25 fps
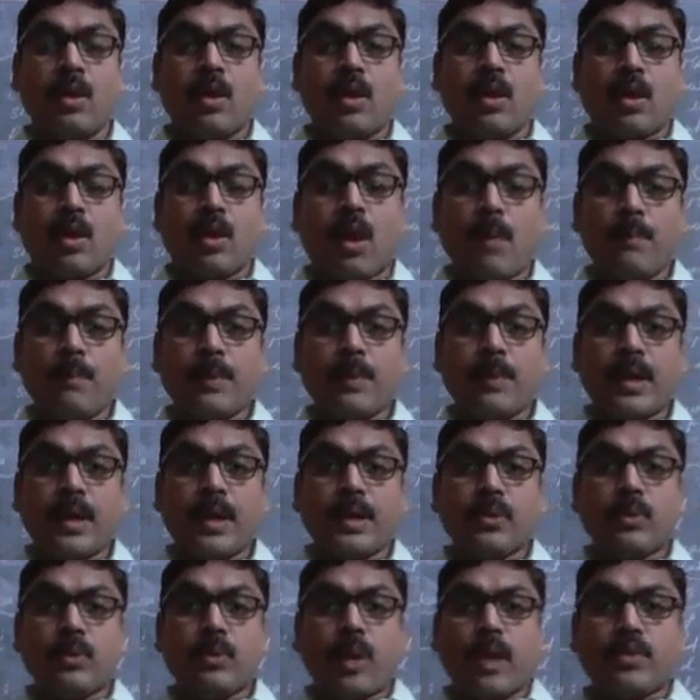
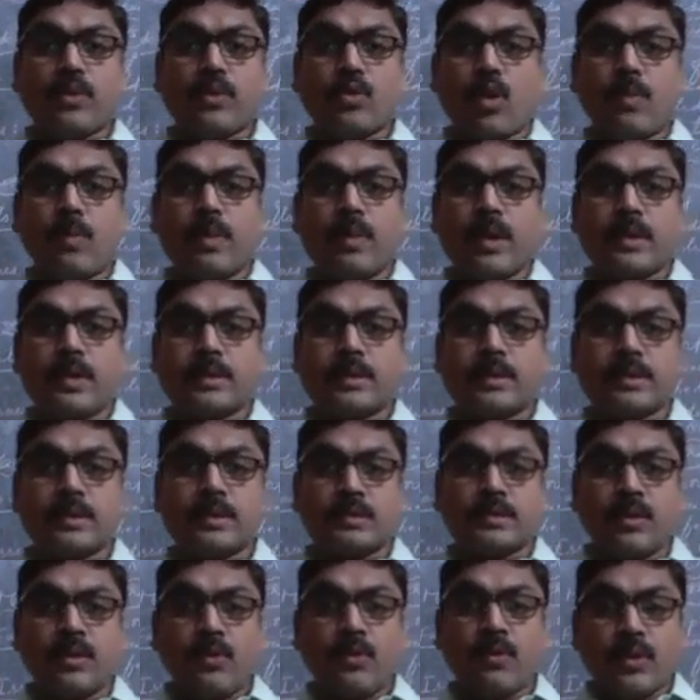competitive
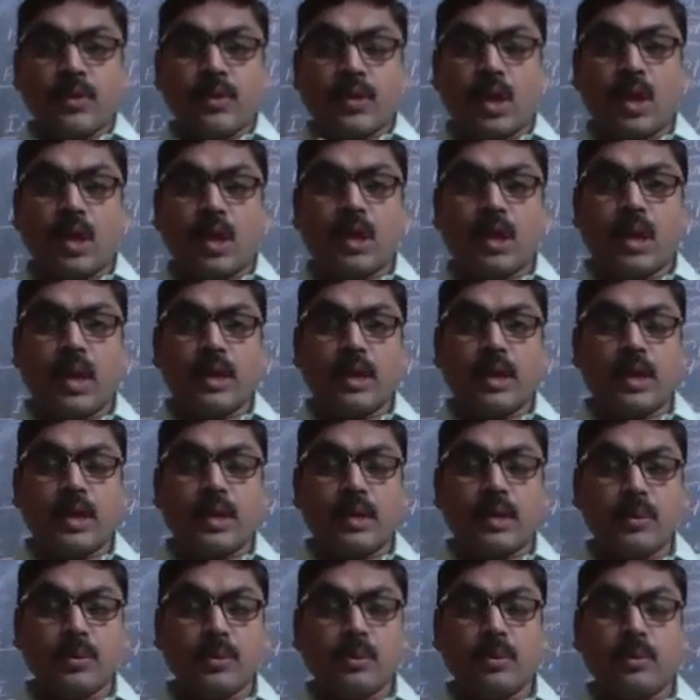examinations which are
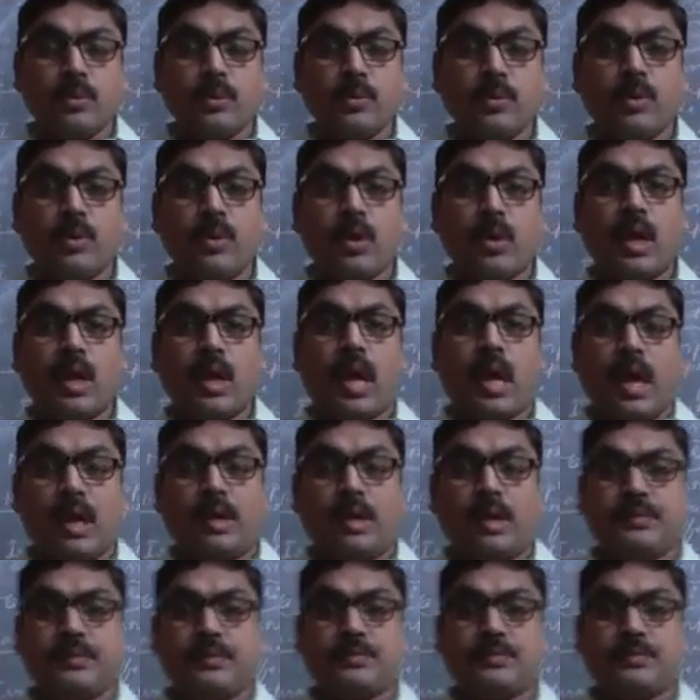related to law